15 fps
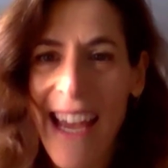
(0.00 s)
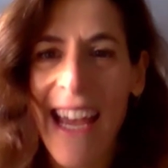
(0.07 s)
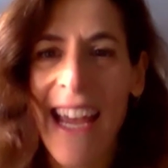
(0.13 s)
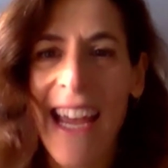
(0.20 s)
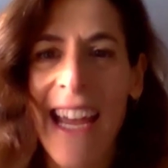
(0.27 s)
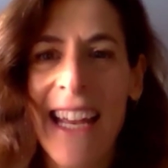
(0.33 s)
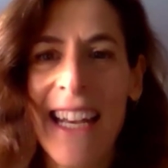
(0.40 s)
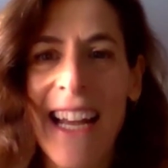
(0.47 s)

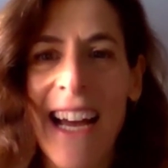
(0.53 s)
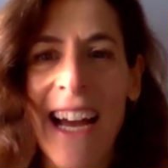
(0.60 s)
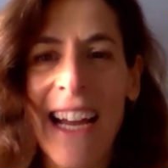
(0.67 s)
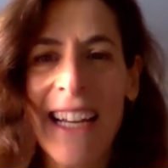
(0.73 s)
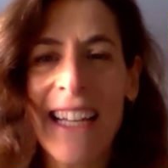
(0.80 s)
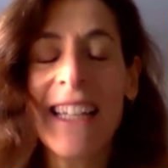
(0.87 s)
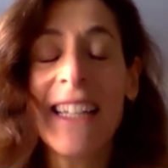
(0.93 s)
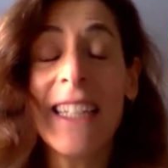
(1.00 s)
And
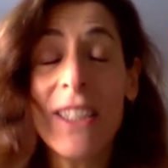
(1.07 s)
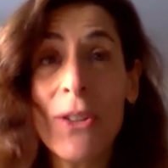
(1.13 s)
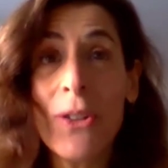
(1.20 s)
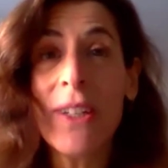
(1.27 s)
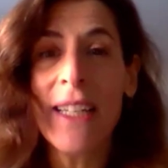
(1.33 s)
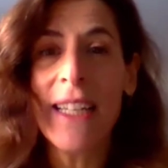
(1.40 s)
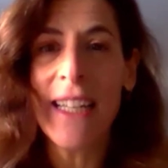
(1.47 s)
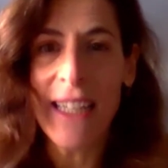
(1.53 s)
I
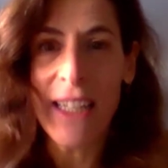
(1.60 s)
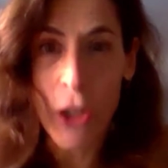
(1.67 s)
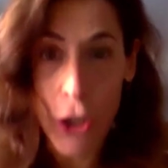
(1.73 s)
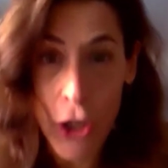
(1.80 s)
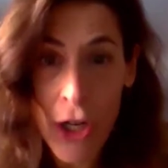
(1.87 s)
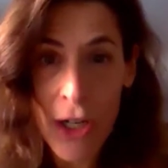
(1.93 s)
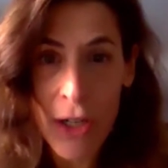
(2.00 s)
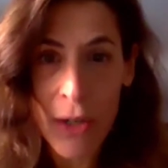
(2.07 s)
literally
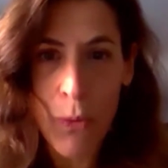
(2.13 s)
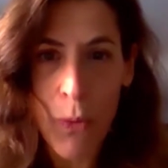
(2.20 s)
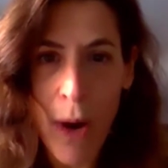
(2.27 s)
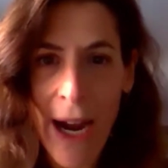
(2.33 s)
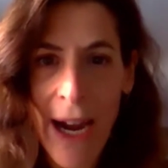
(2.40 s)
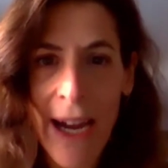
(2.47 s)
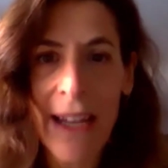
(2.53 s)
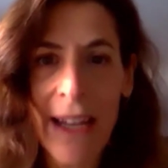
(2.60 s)
learn
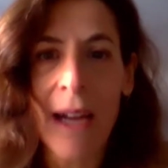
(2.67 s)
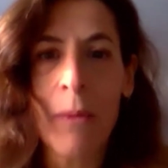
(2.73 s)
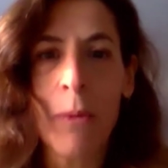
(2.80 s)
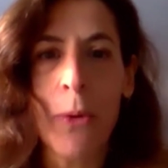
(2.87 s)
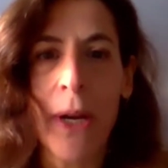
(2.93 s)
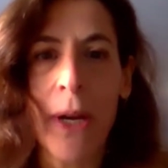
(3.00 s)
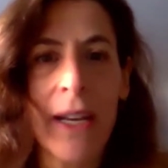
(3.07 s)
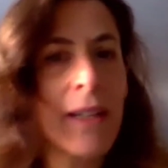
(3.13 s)
while I'm
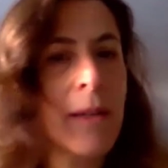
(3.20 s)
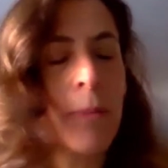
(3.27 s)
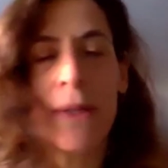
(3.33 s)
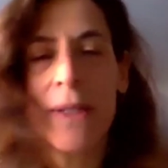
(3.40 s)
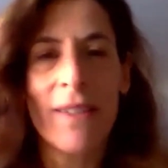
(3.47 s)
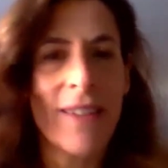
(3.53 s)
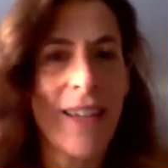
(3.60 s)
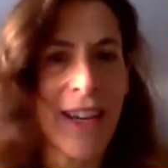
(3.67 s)
creating the
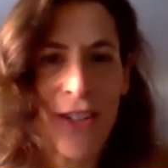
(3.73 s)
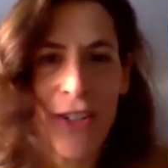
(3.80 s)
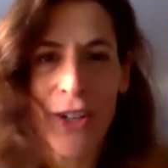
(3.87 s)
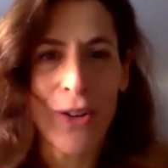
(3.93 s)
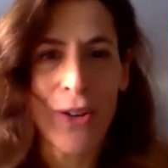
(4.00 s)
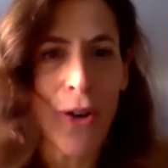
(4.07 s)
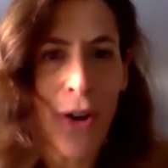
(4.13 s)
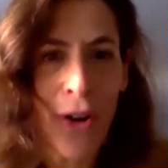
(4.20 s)

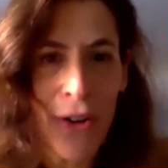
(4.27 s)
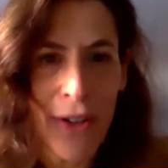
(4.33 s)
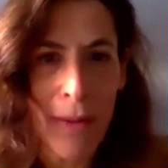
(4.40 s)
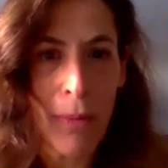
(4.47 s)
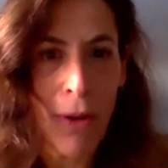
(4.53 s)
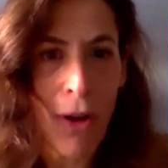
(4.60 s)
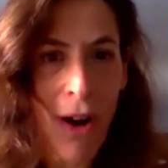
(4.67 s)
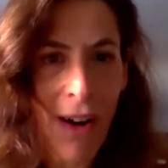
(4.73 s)
presentation or the
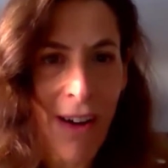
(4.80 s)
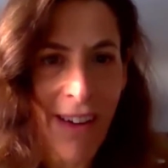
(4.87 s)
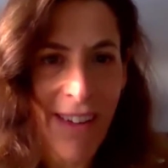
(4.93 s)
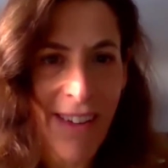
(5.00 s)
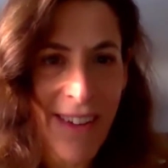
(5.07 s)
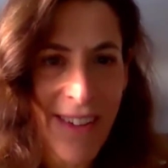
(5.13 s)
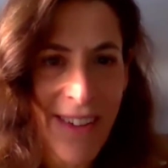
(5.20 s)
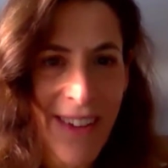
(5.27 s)
blog.